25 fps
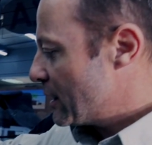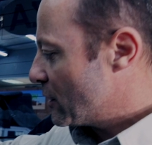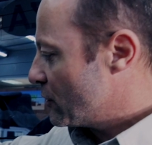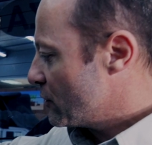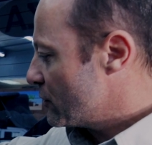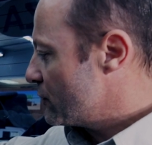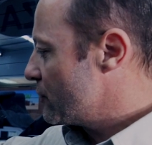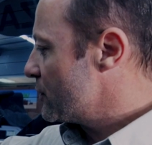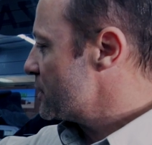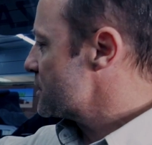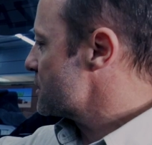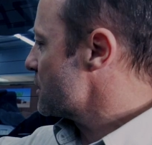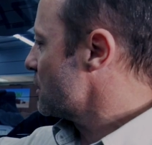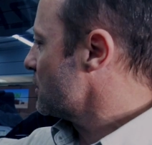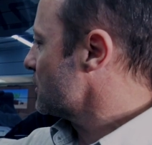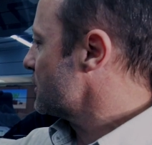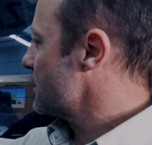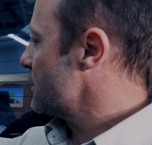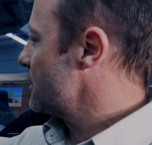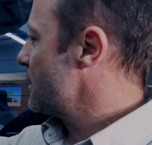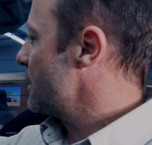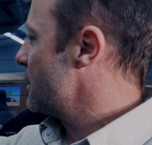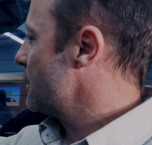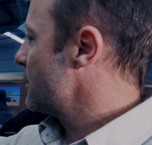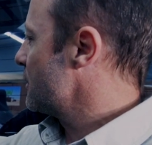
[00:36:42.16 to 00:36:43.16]
a good result
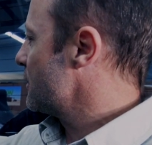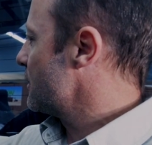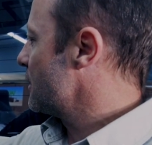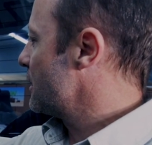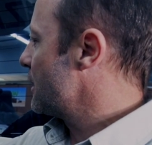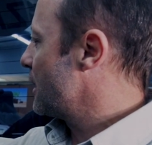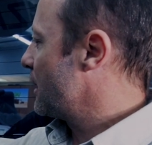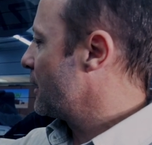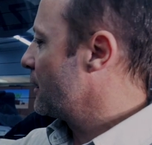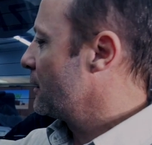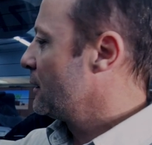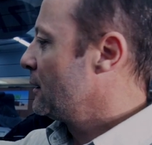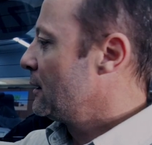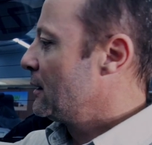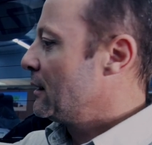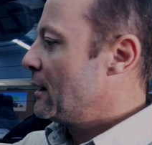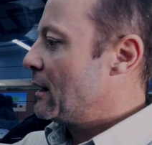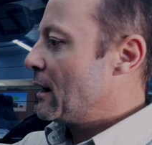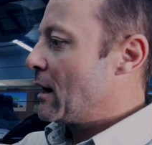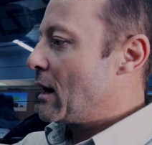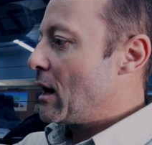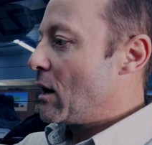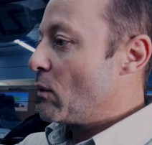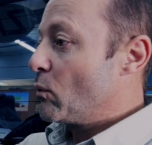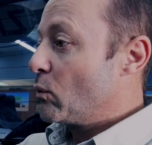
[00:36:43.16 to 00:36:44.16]
at the end of the day.
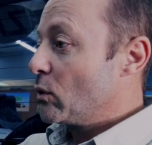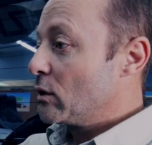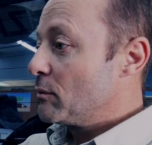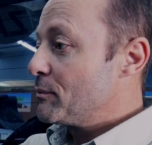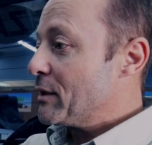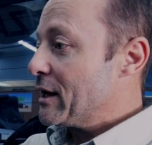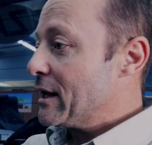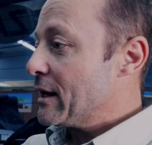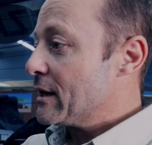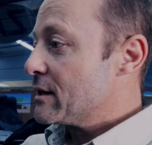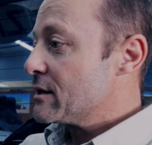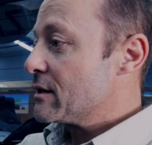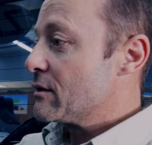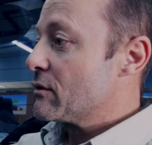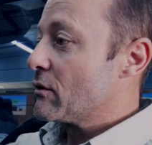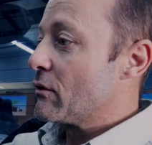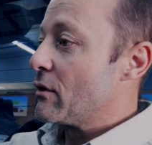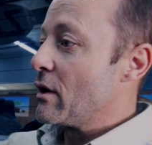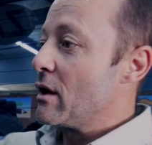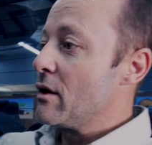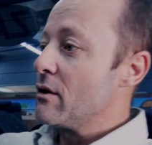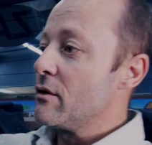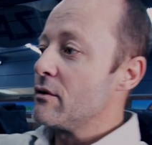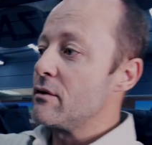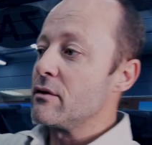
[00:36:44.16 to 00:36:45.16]
I will be hitting the
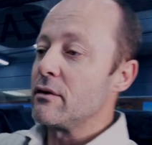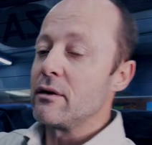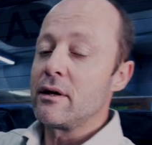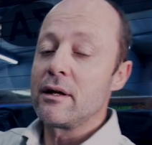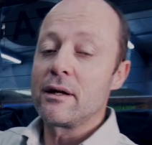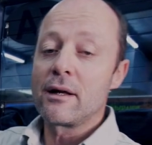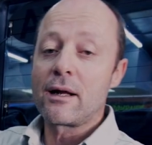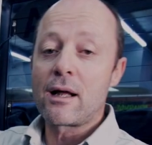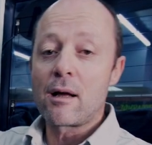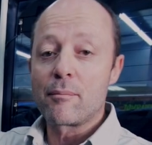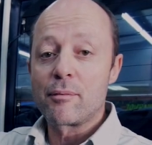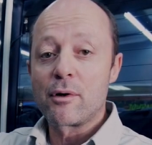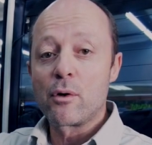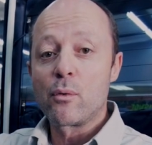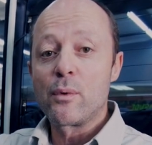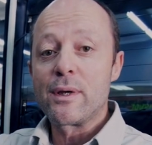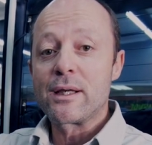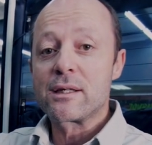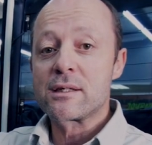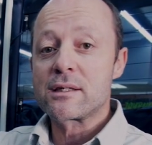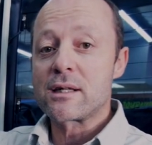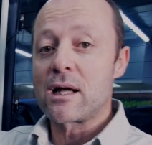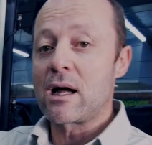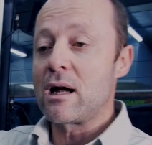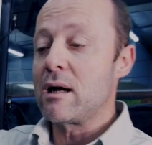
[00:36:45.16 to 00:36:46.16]
road in a couple of
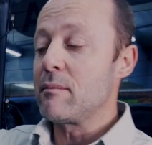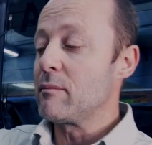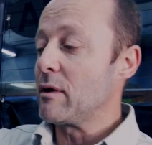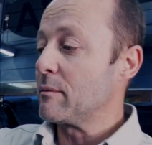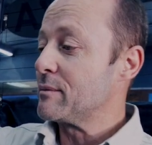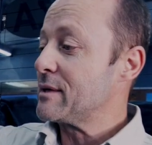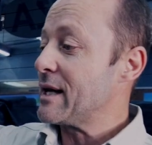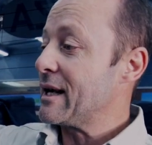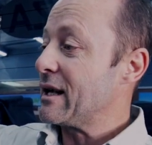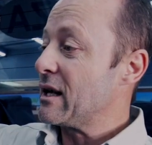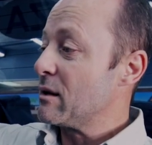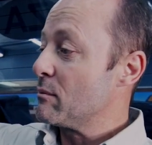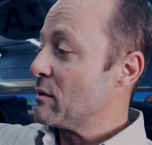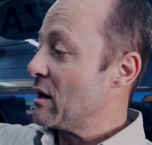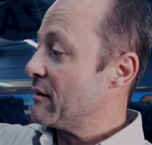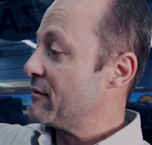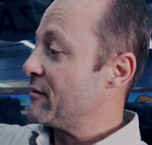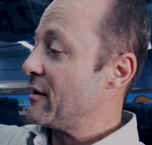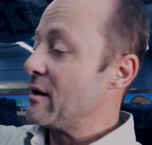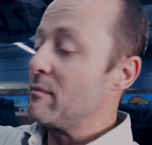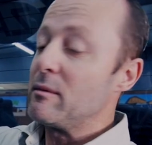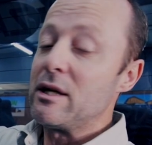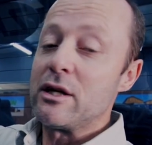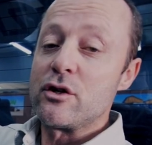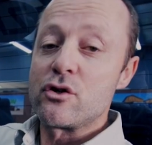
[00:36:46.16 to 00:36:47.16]
weeks' time. I'm taking my
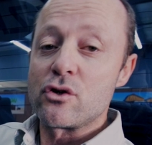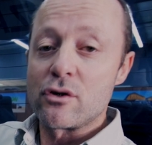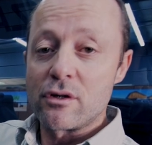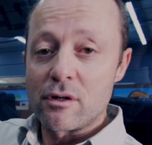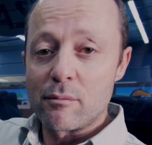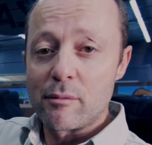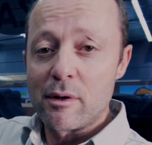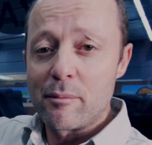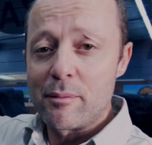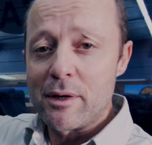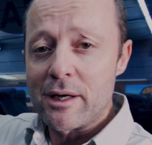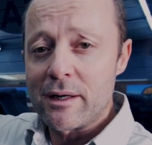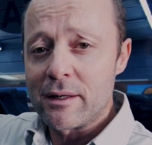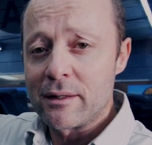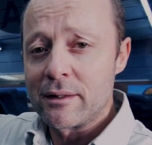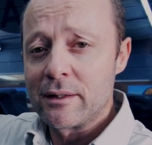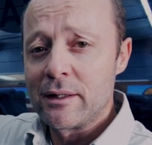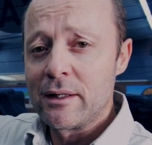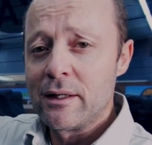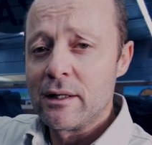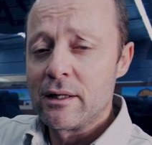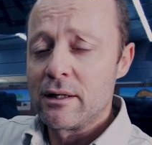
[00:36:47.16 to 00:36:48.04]
family to Namibia,